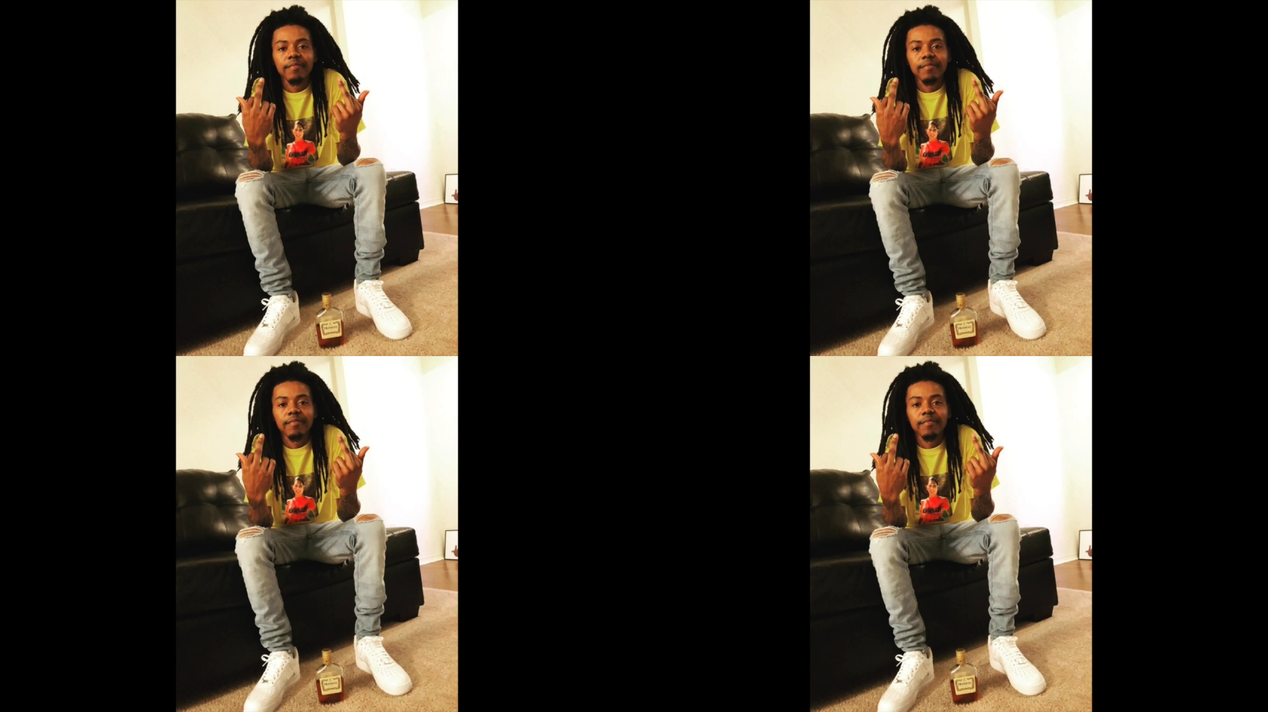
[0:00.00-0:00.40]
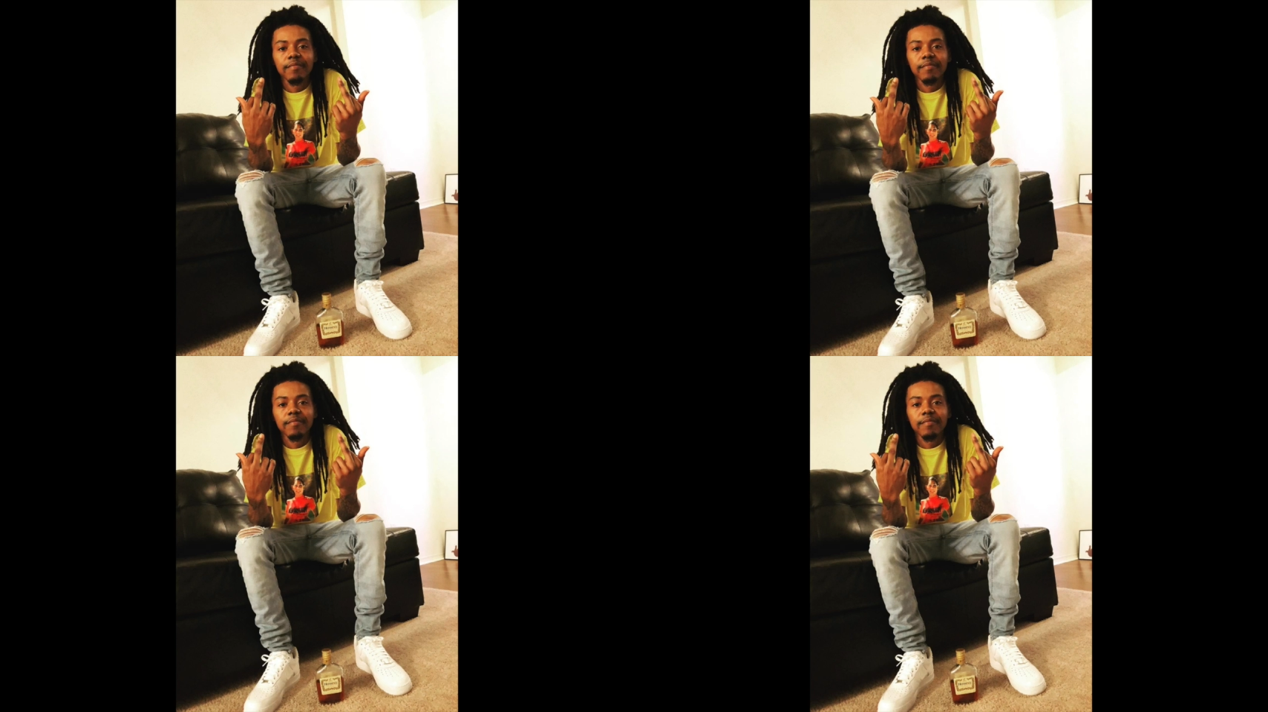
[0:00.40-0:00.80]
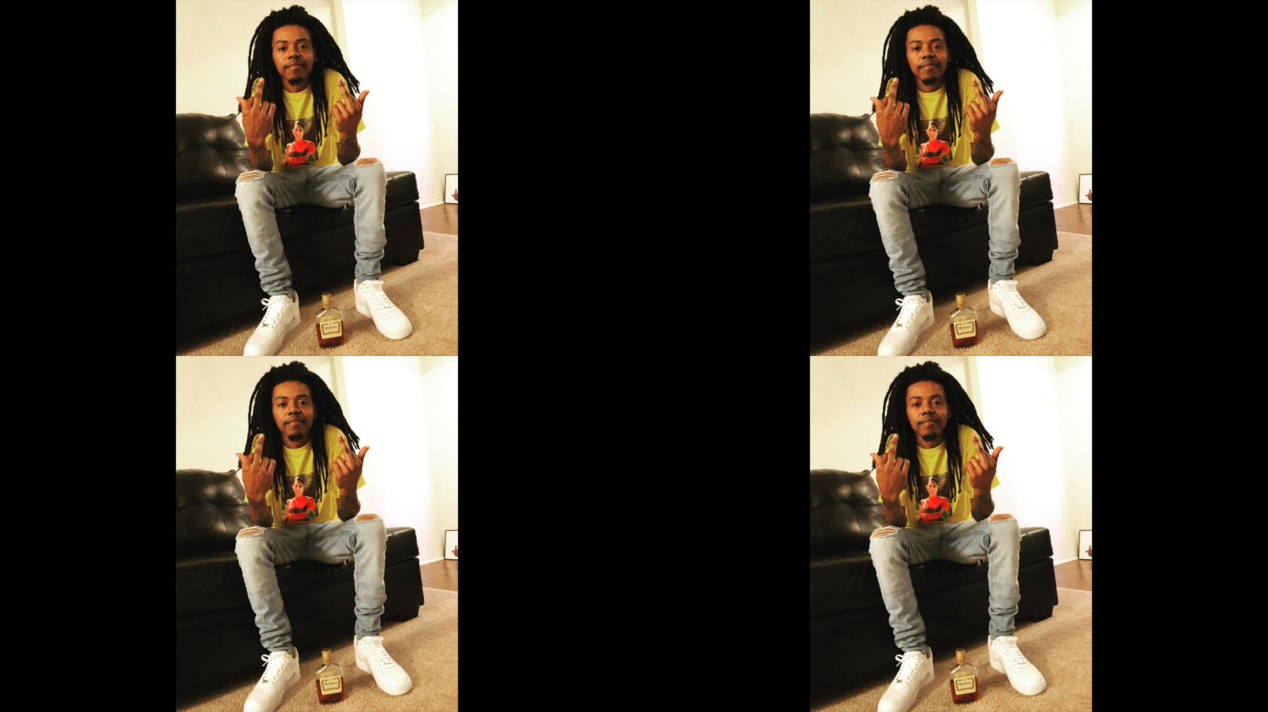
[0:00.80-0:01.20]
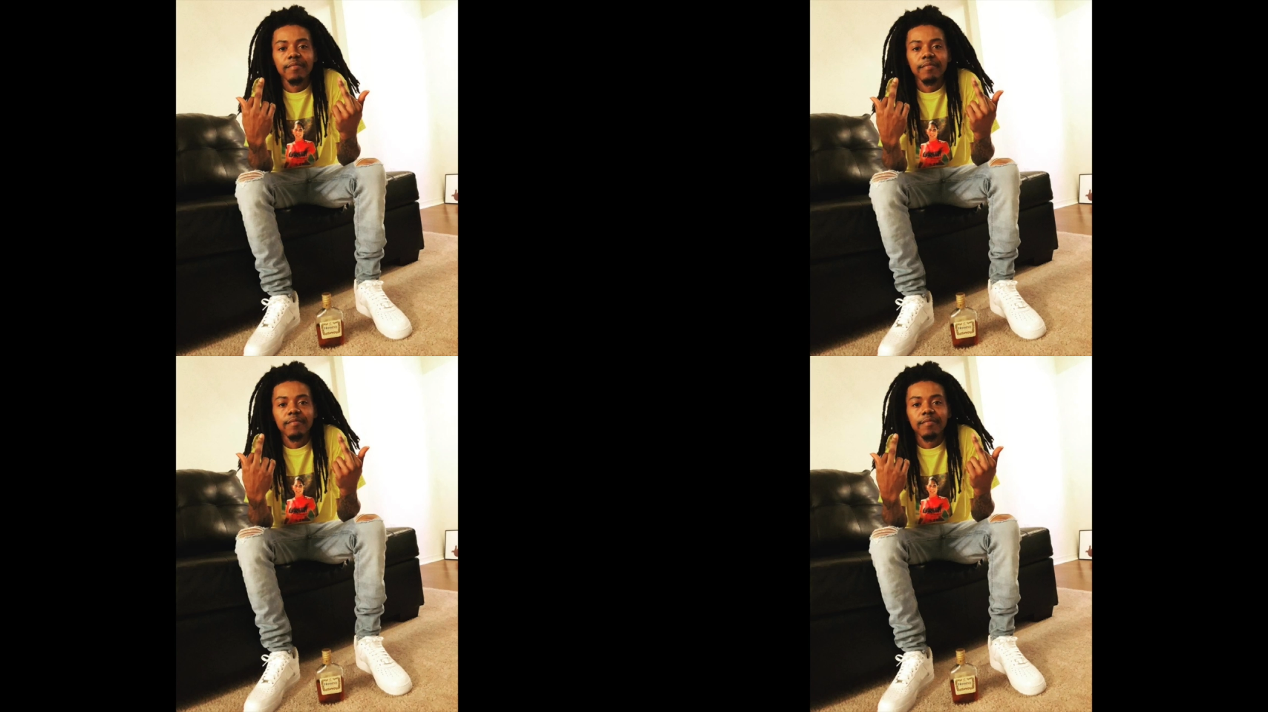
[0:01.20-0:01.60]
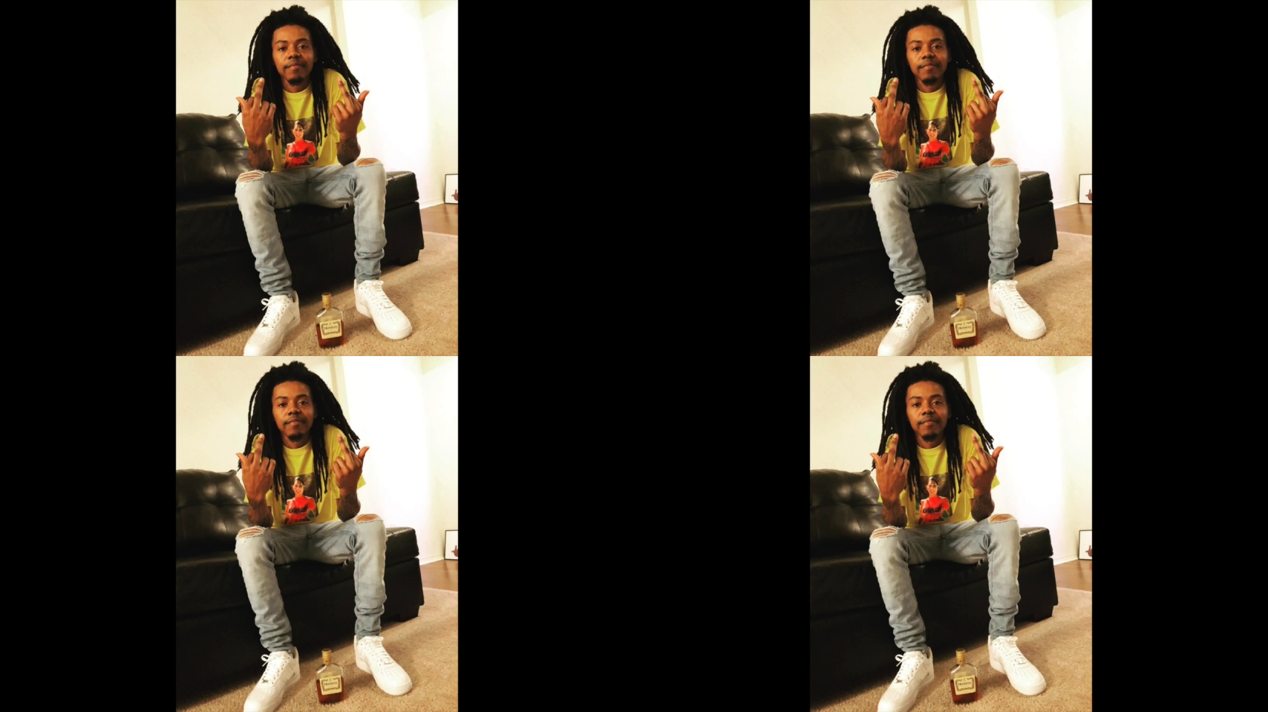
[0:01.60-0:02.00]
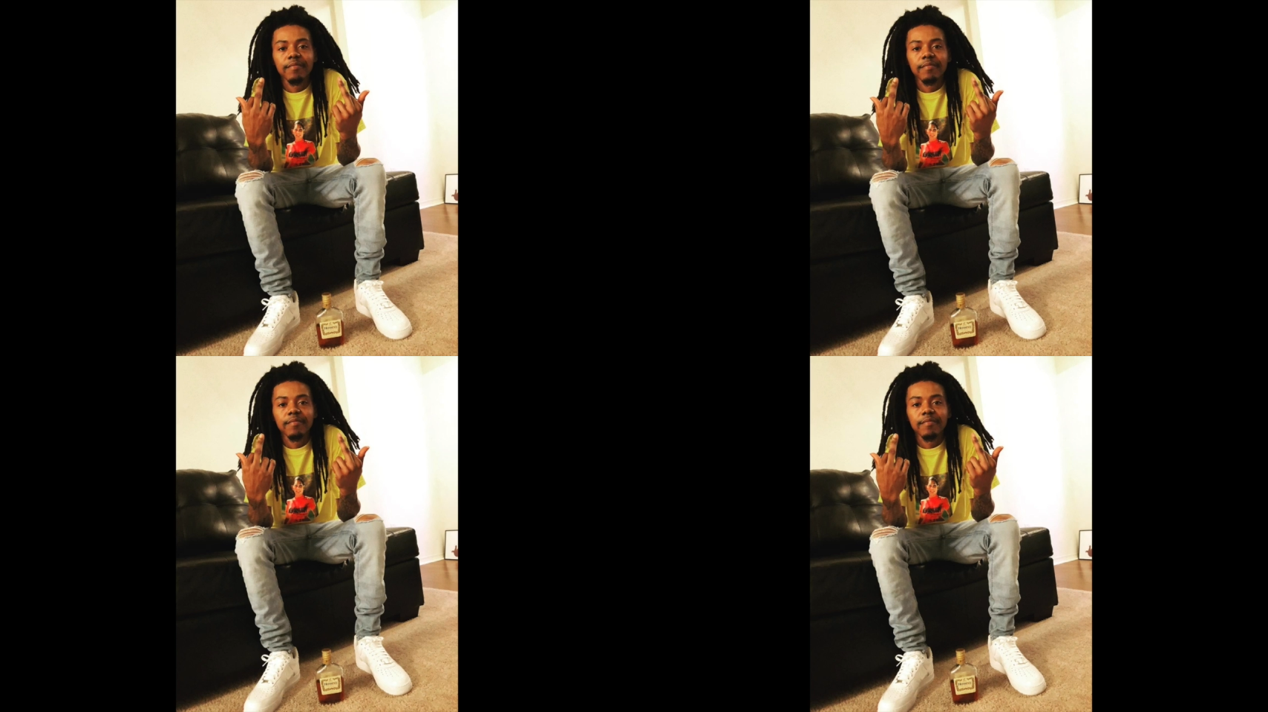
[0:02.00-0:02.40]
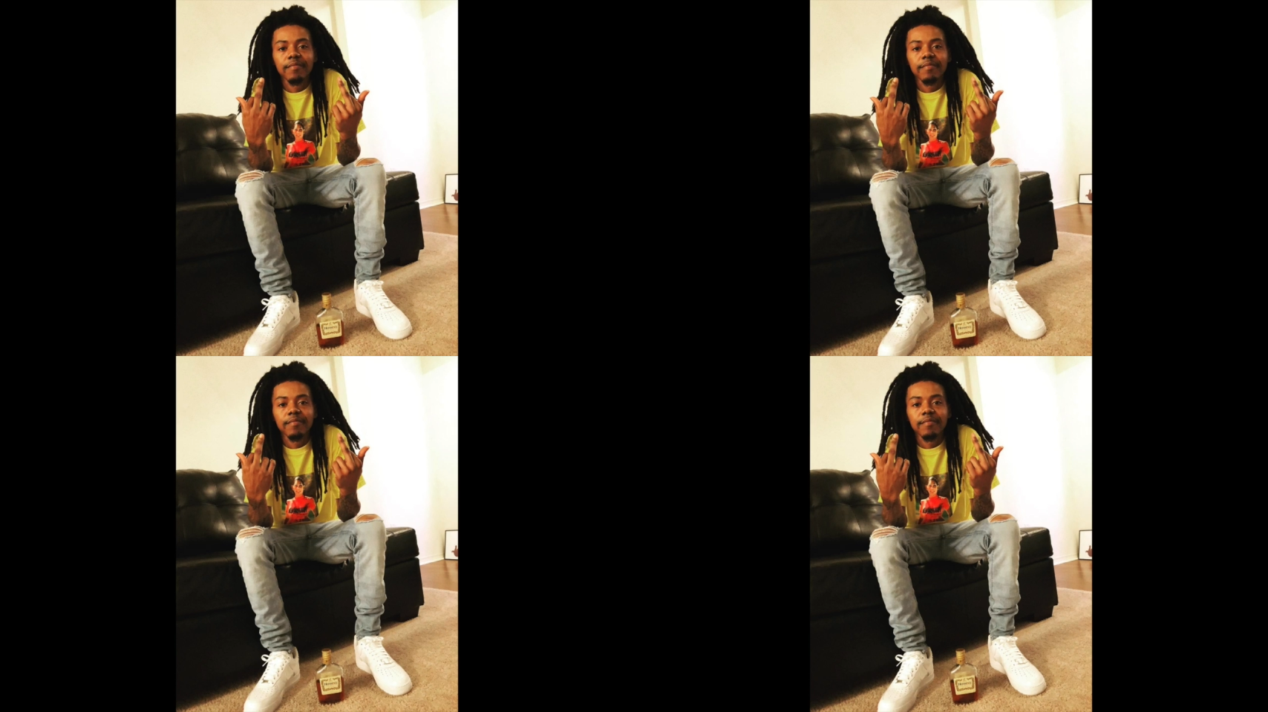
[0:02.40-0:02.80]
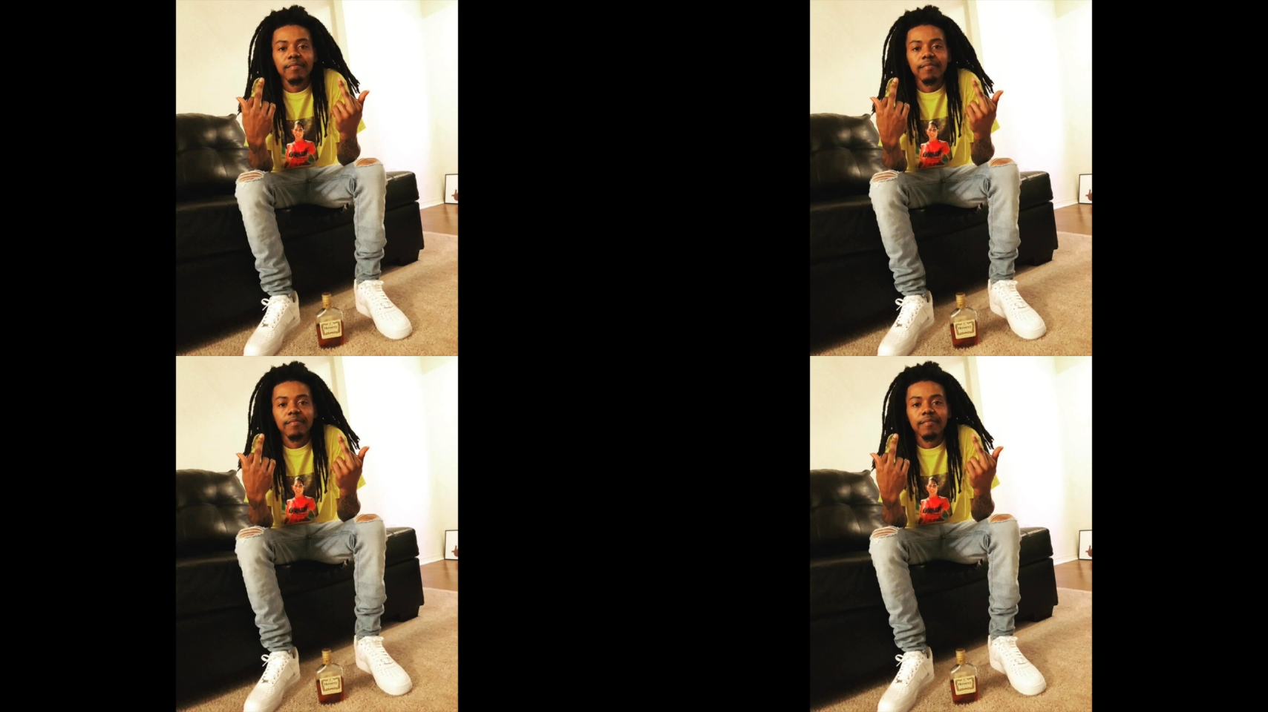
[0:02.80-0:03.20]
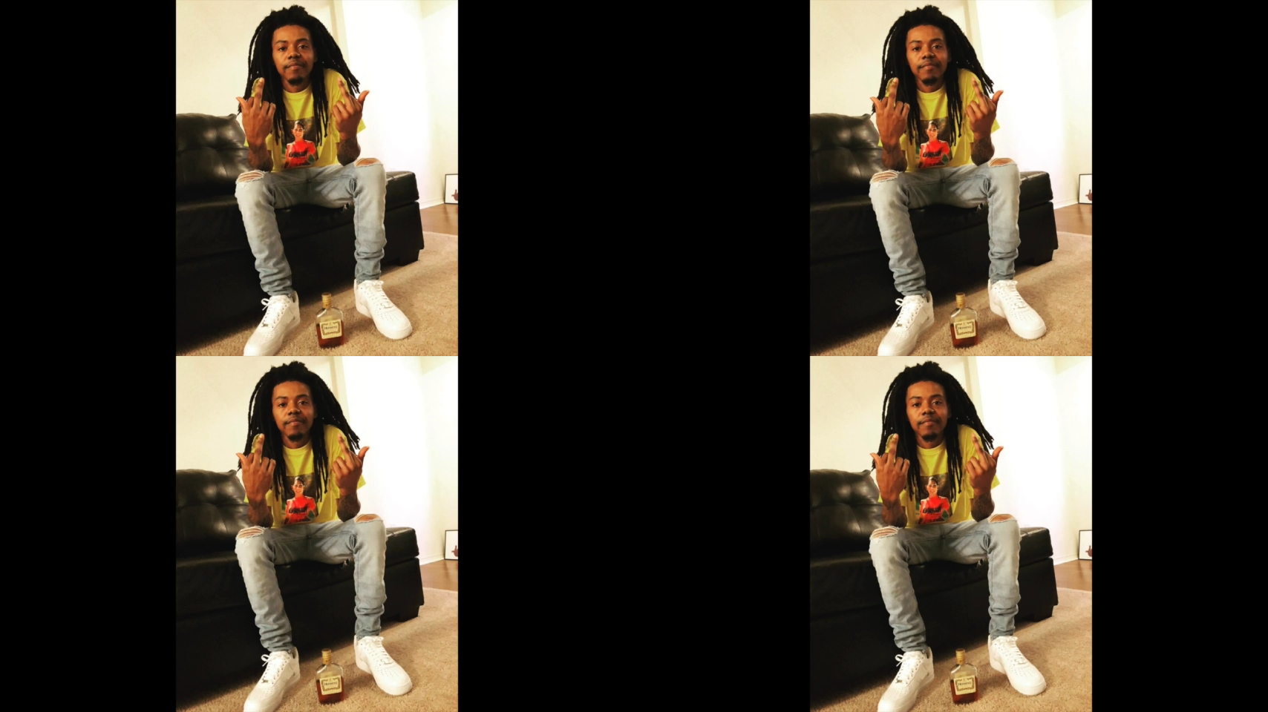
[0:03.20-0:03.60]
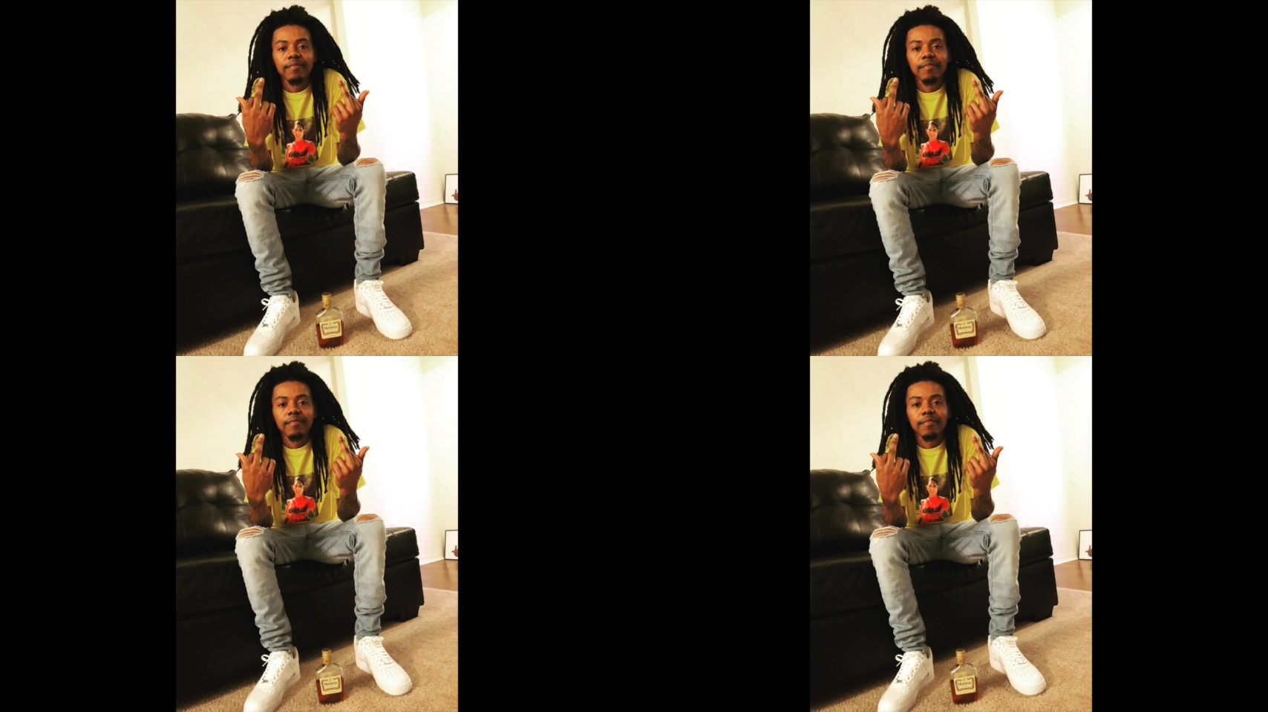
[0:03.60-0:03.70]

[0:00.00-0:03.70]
(no lip movement)